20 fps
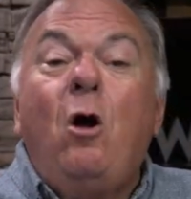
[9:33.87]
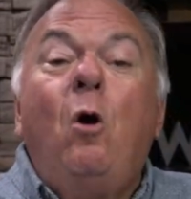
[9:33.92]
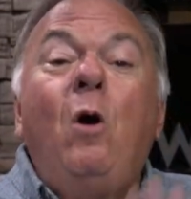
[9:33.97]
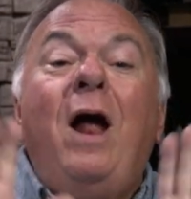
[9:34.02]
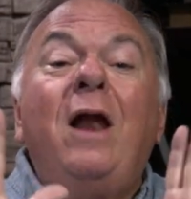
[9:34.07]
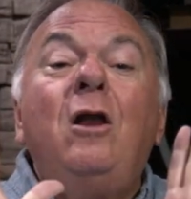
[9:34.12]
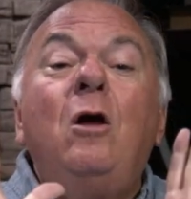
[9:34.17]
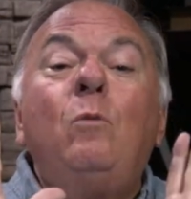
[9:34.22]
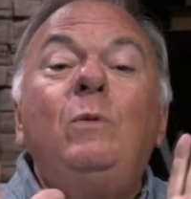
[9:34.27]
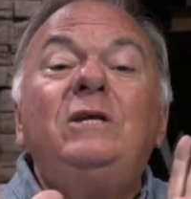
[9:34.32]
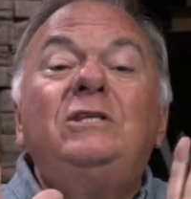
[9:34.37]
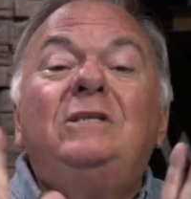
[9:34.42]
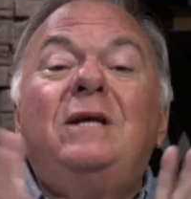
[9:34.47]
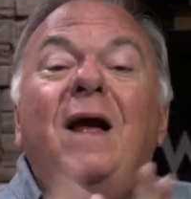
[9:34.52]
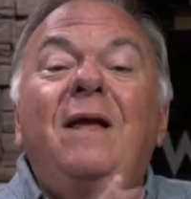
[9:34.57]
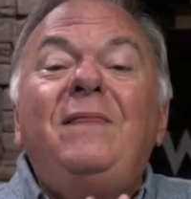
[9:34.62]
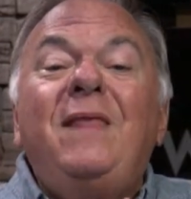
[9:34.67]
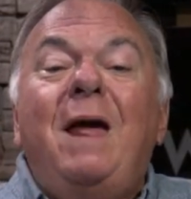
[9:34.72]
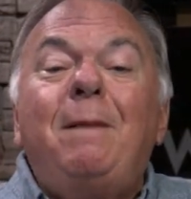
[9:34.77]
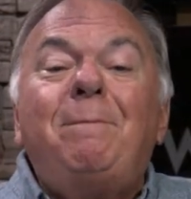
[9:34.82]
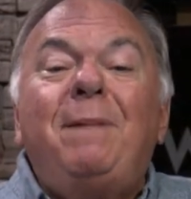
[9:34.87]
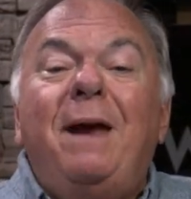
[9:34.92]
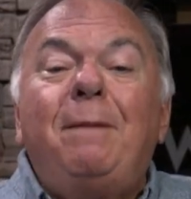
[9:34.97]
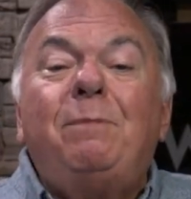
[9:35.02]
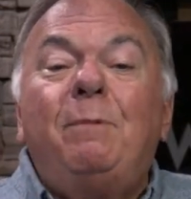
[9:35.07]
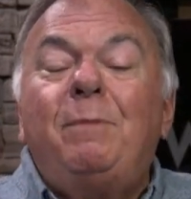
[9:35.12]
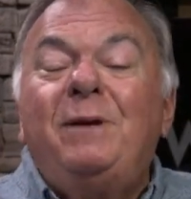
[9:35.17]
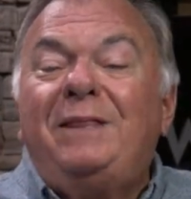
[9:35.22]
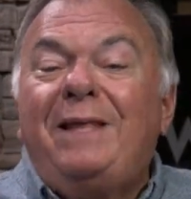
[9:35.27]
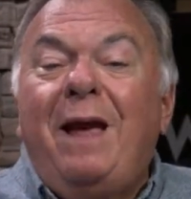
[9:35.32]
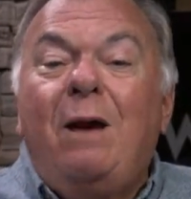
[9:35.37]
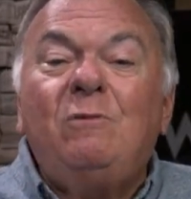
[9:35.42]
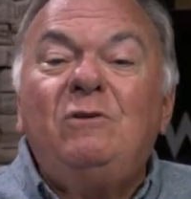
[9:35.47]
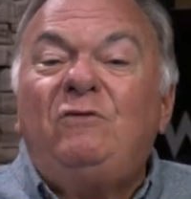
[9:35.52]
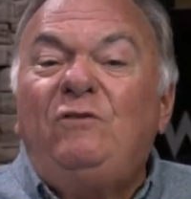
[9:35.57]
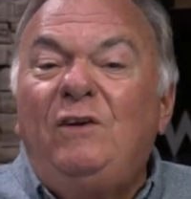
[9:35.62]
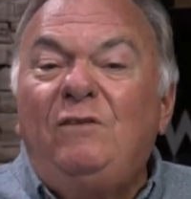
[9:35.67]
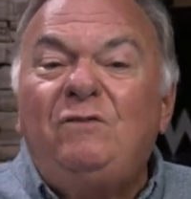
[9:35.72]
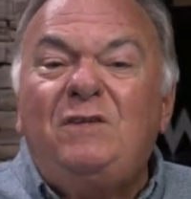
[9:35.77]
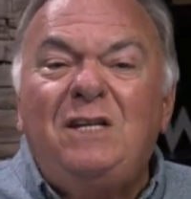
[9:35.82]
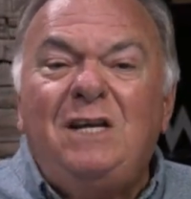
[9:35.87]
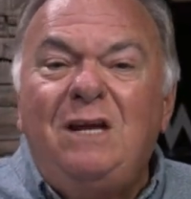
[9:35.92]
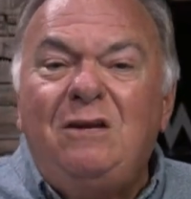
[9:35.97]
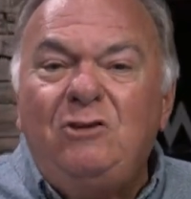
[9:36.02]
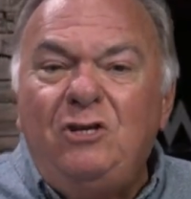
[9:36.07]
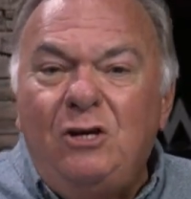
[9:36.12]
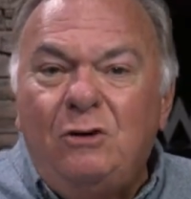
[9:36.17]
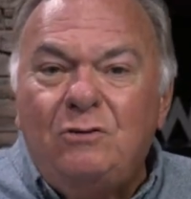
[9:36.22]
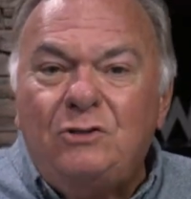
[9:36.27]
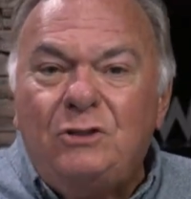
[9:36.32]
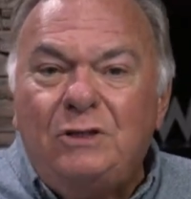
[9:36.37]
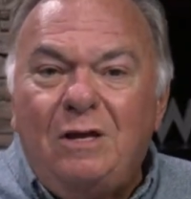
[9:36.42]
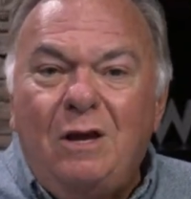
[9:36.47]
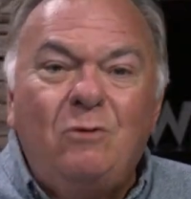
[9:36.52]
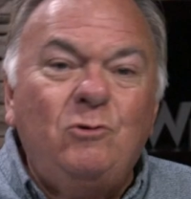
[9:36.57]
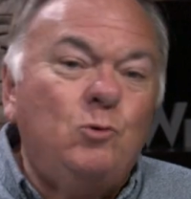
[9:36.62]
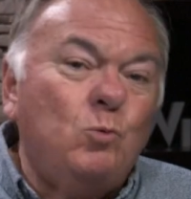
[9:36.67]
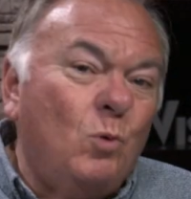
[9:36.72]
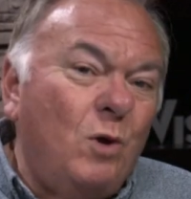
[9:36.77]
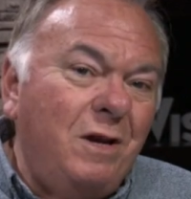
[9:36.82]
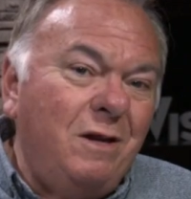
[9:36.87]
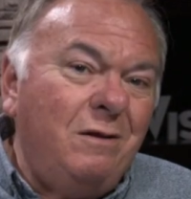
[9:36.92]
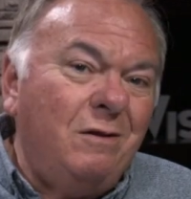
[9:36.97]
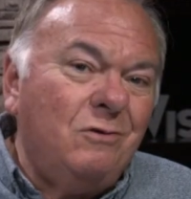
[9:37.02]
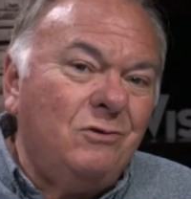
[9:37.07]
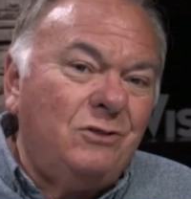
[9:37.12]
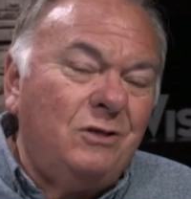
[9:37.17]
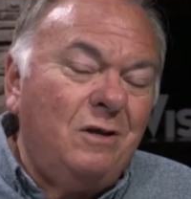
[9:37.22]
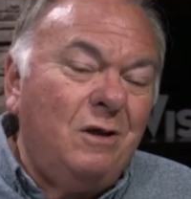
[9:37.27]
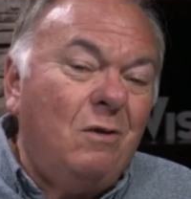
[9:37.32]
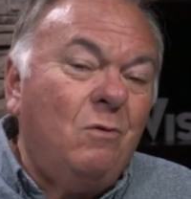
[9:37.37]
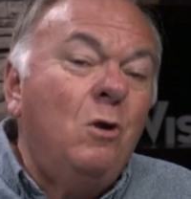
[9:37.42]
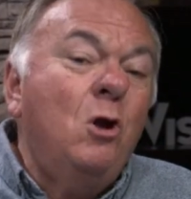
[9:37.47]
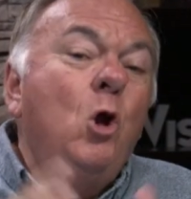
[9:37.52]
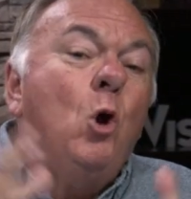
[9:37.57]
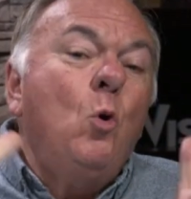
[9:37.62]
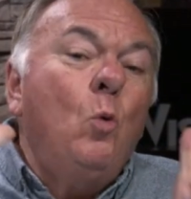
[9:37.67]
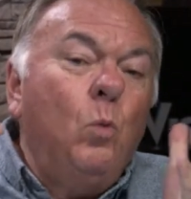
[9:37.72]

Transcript: Oh, I know we signed that paper, but that was 15 years ago, 20 years ago.